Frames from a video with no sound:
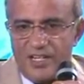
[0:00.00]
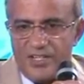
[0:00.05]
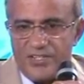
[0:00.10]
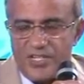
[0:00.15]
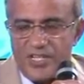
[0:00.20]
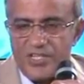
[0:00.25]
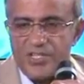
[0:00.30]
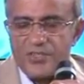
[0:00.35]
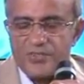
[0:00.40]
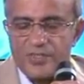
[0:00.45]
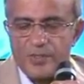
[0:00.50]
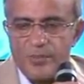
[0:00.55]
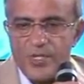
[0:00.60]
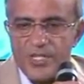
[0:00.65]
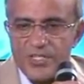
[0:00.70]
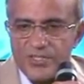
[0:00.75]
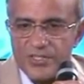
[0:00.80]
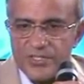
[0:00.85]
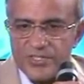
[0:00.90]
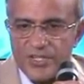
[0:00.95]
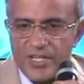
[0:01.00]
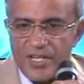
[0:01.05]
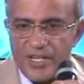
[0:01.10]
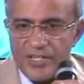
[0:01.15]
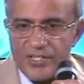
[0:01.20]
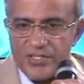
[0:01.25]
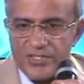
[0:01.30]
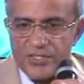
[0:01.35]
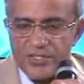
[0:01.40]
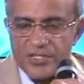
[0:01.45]
sense of the business
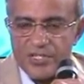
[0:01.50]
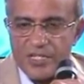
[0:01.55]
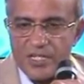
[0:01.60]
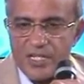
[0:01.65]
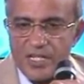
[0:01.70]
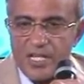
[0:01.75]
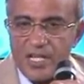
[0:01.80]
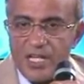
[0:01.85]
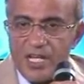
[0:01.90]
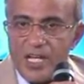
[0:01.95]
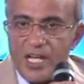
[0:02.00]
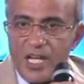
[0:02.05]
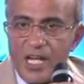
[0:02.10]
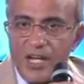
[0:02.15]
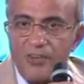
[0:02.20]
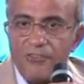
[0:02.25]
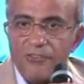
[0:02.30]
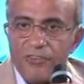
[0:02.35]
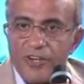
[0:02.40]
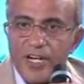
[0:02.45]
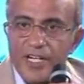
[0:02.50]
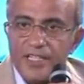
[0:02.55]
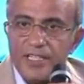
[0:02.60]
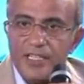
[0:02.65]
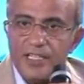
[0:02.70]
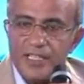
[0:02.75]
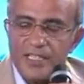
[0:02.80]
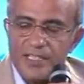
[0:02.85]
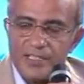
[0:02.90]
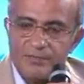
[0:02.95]
case. And
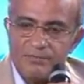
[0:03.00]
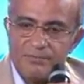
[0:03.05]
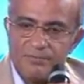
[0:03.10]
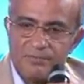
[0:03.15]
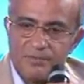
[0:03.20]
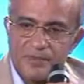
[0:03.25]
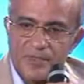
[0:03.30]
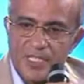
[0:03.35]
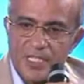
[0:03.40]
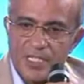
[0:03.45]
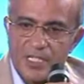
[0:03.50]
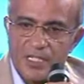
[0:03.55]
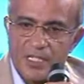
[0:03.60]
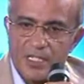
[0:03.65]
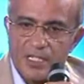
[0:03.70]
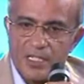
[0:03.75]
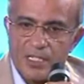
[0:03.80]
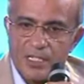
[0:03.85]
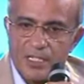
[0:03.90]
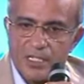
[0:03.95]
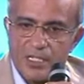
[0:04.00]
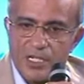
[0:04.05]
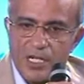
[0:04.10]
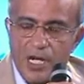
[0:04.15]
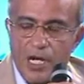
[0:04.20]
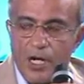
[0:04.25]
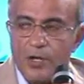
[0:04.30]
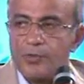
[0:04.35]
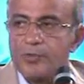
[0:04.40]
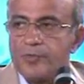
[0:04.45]
finally,
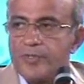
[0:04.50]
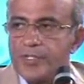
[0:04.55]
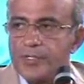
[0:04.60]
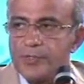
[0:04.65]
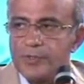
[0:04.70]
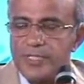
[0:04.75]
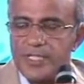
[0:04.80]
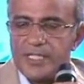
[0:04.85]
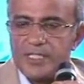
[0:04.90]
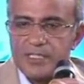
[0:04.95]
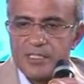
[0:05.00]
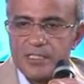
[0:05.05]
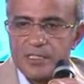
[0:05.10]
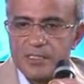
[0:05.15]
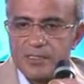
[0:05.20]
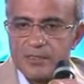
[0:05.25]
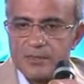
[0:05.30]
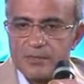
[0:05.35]
how do we do that?